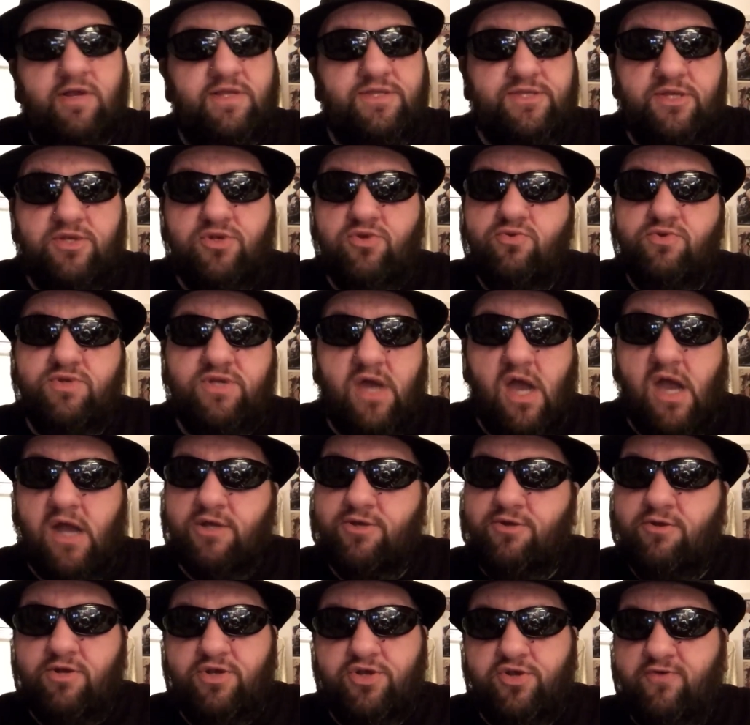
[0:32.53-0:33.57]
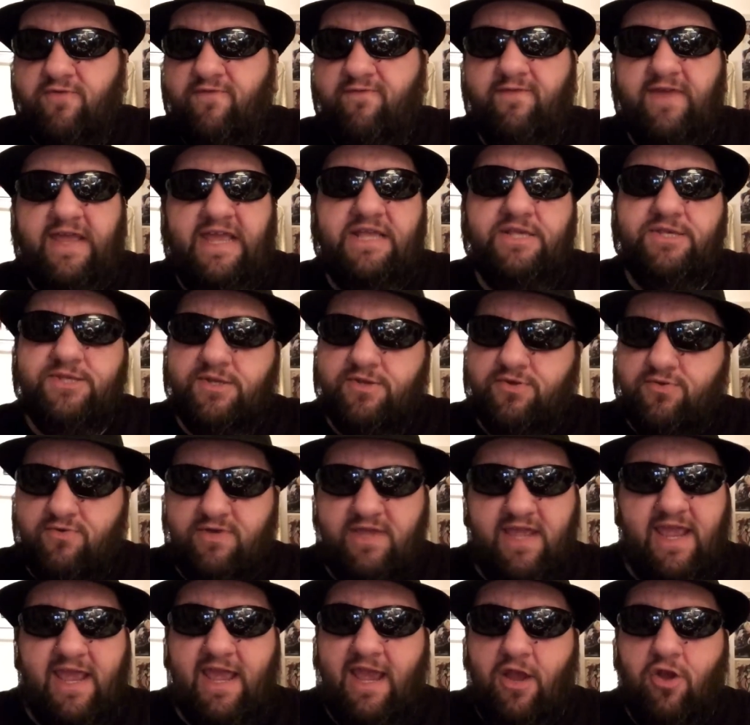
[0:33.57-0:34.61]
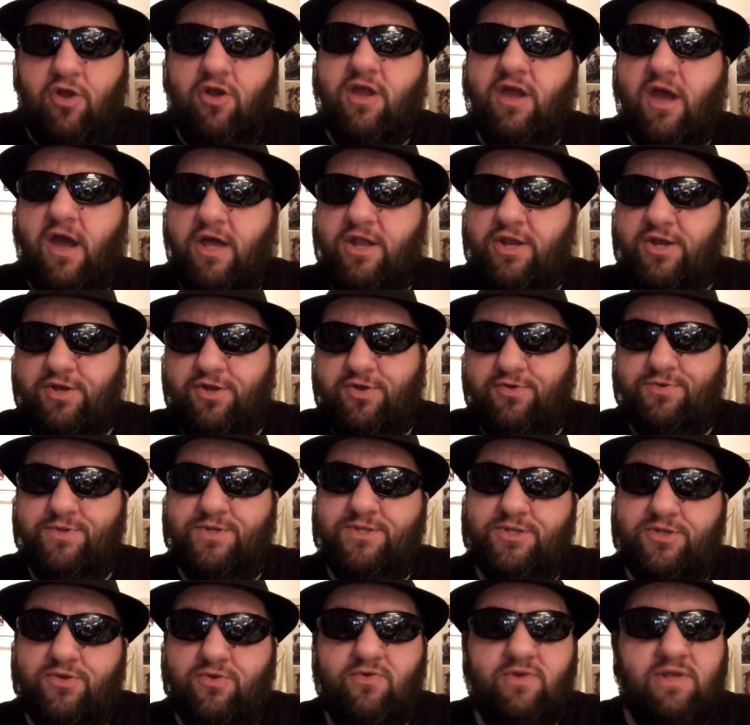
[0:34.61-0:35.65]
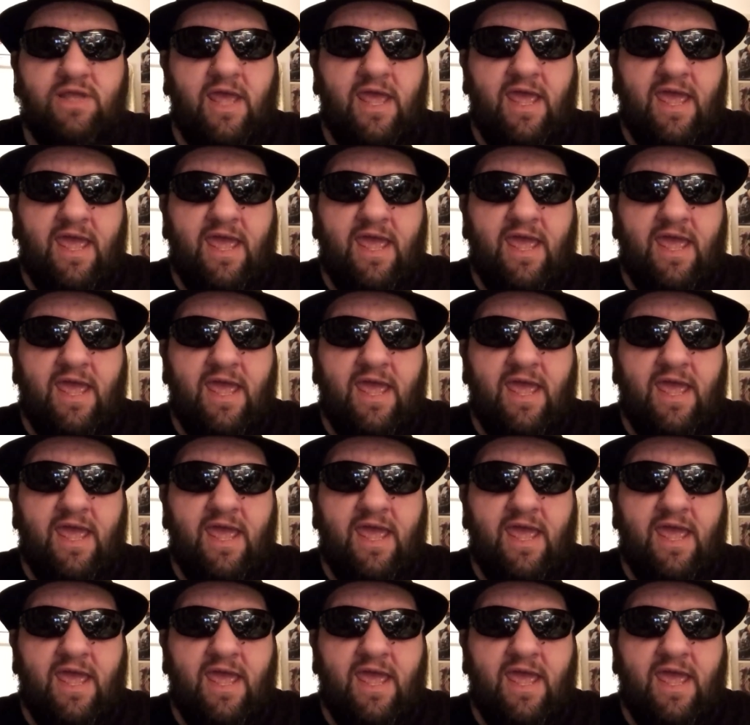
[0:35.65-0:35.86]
It's a new Doctor, a new face, a new haircut, a new suit,